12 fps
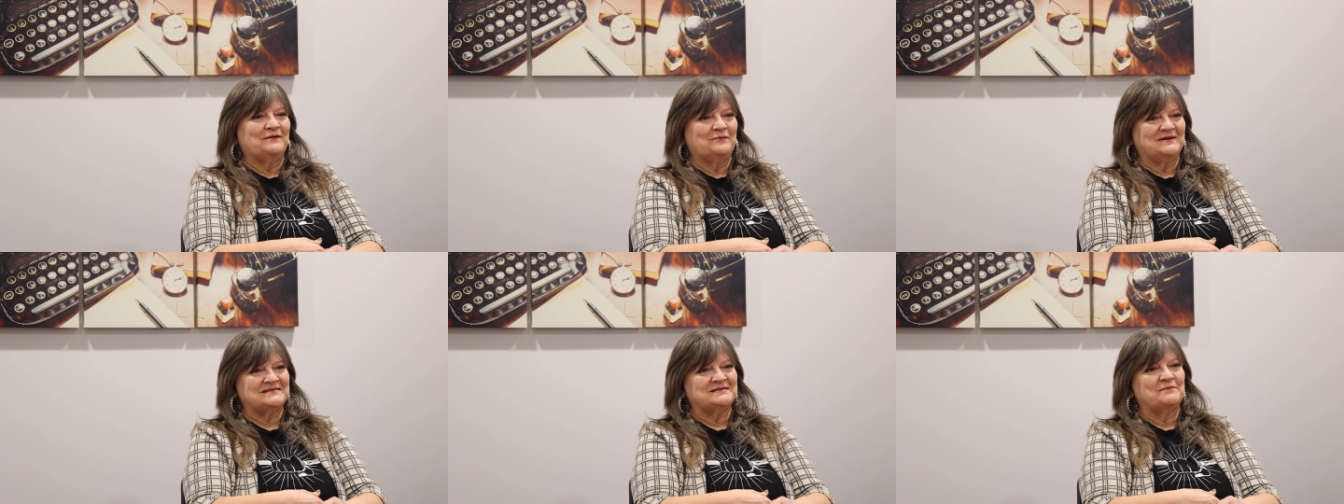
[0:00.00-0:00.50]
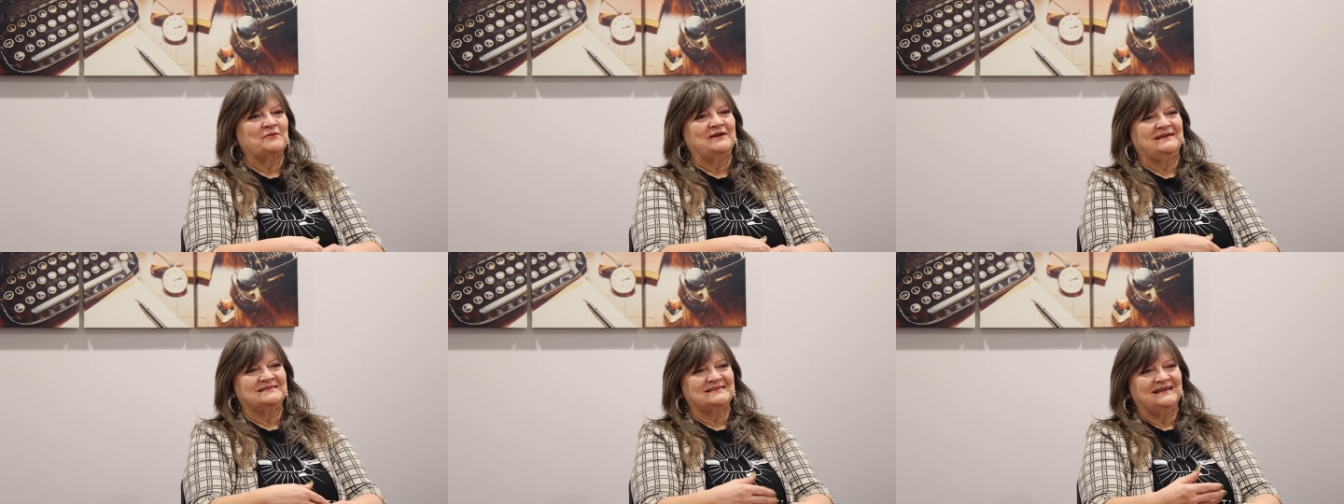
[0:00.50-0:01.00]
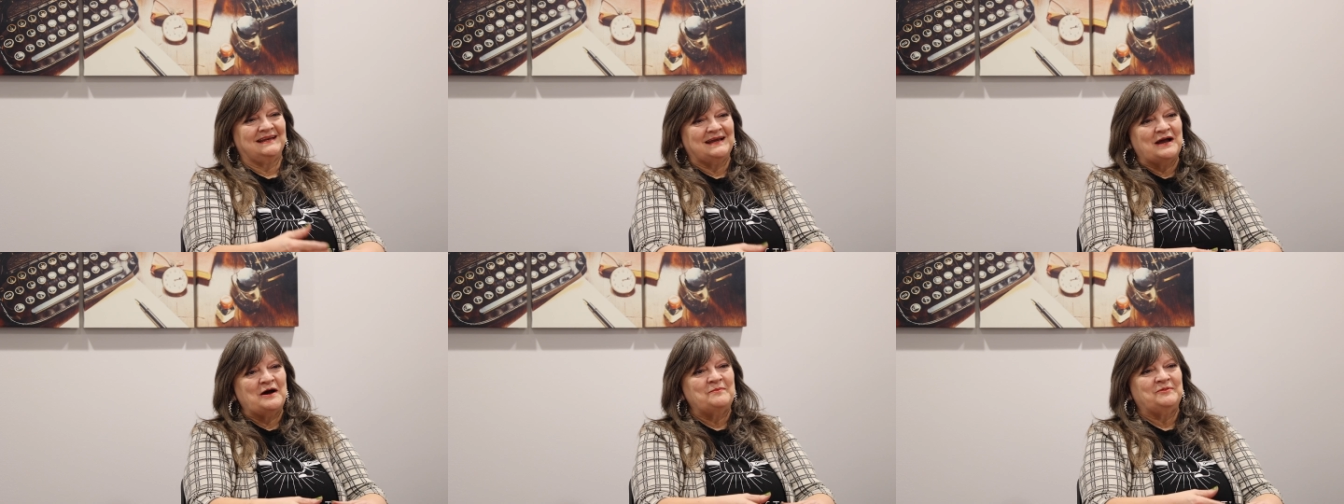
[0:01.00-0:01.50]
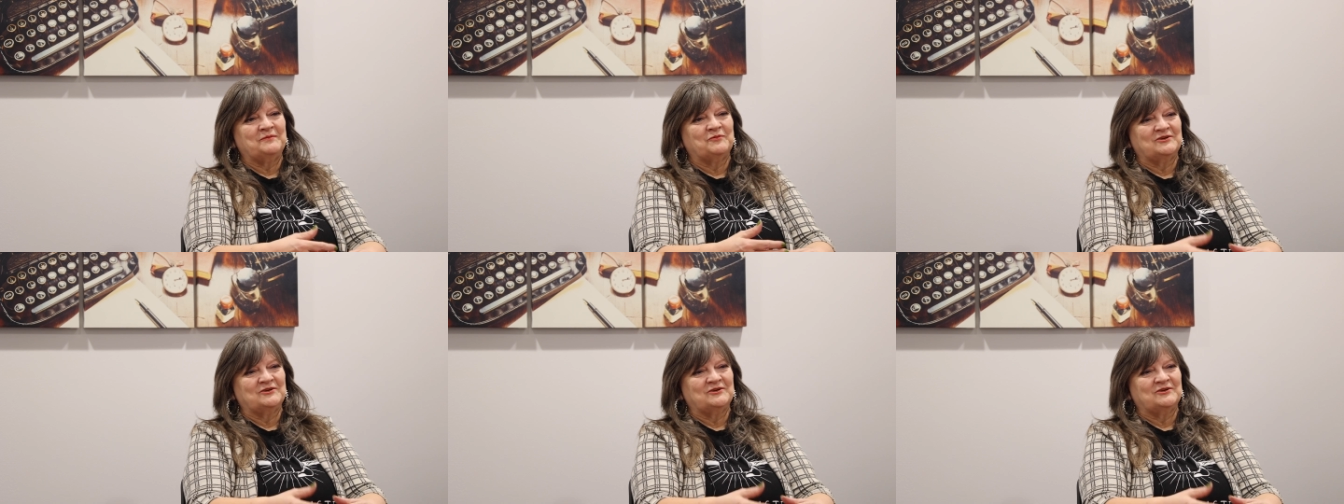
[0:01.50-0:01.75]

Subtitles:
what someone is getting up and